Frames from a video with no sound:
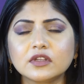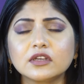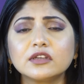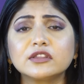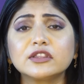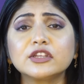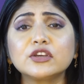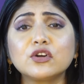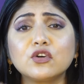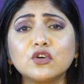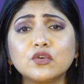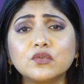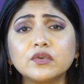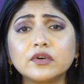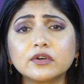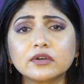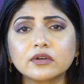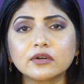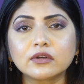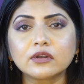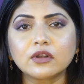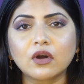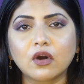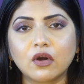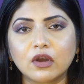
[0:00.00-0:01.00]
the
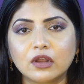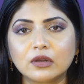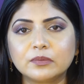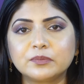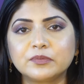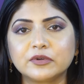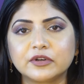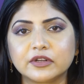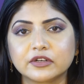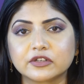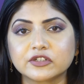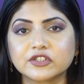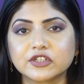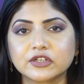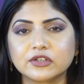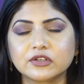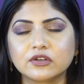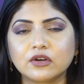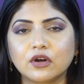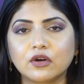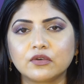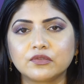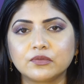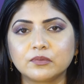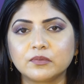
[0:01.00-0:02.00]
overall oil
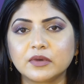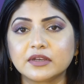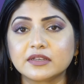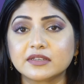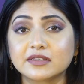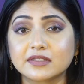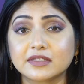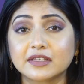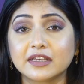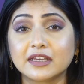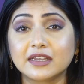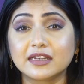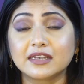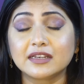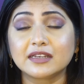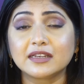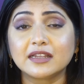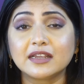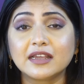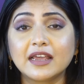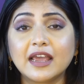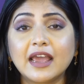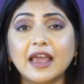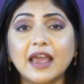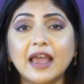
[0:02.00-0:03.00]
production of my skin
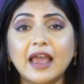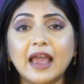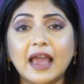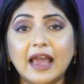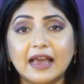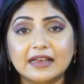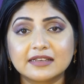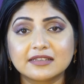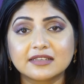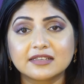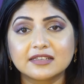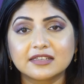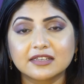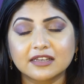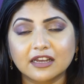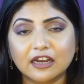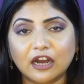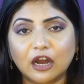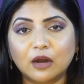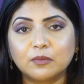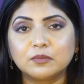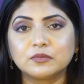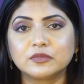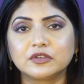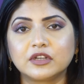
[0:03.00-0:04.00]
has
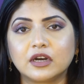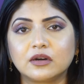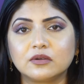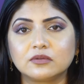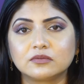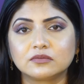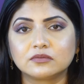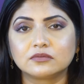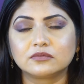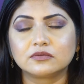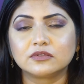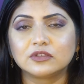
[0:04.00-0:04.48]
come down.